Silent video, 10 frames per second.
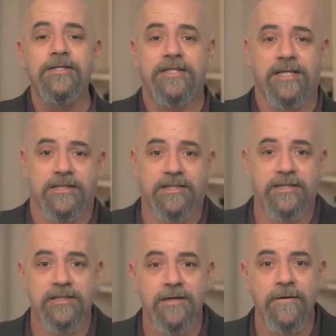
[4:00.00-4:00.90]

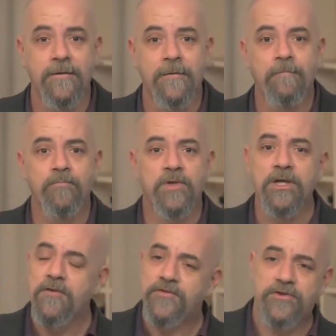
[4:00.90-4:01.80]
it.
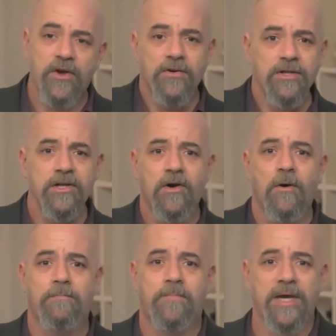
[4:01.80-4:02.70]
You've done your
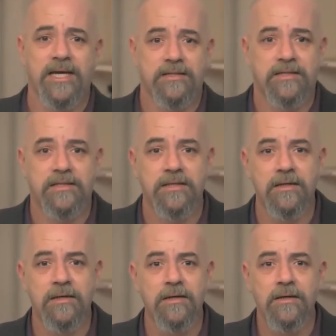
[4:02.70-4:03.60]
bit.
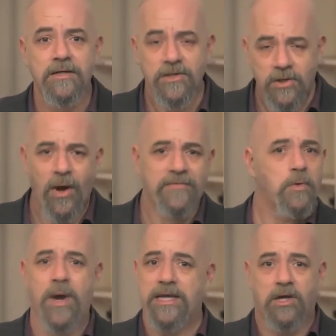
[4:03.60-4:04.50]
You don't have to
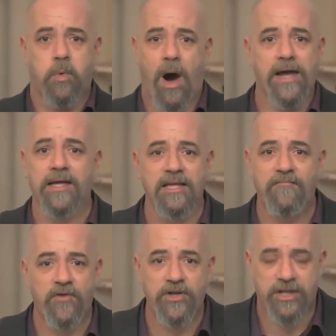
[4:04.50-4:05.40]
wait quietly
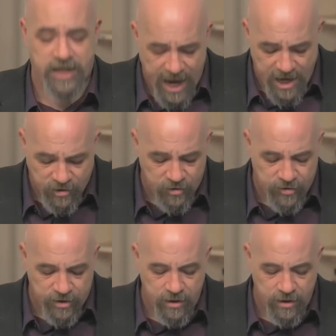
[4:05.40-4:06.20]
for death.